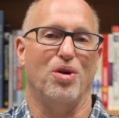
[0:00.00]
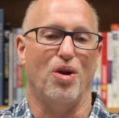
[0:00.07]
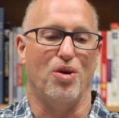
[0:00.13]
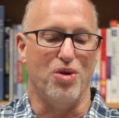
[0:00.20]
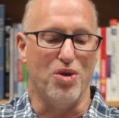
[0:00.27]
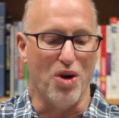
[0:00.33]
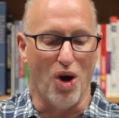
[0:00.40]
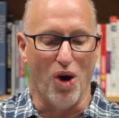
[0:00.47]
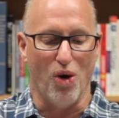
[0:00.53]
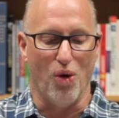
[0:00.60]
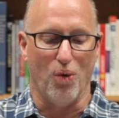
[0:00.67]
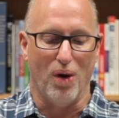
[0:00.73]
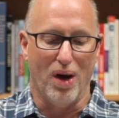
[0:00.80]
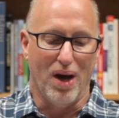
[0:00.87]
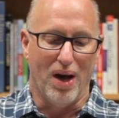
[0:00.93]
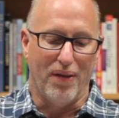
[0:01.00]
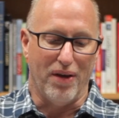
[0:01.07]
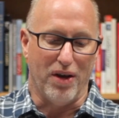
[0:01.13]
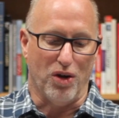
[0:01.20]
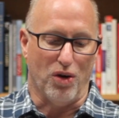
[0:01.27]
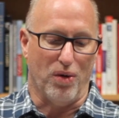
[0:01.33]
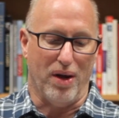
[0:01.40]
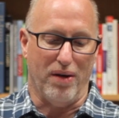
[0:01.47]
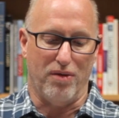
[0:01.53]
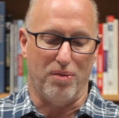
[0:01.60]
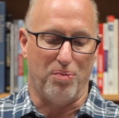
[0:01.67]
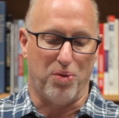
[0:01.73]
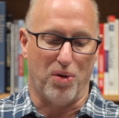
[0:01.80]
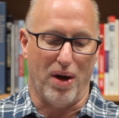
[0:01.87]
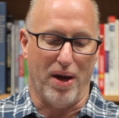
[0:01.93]
or know that you're even
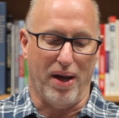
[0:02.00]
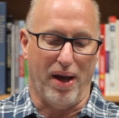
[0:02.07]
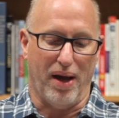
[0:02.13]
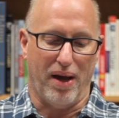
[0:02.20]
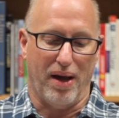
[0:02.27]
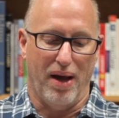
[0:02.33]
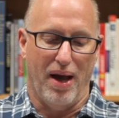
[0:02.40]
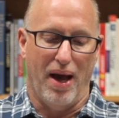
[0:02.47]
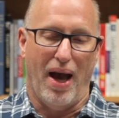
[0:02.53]
praying.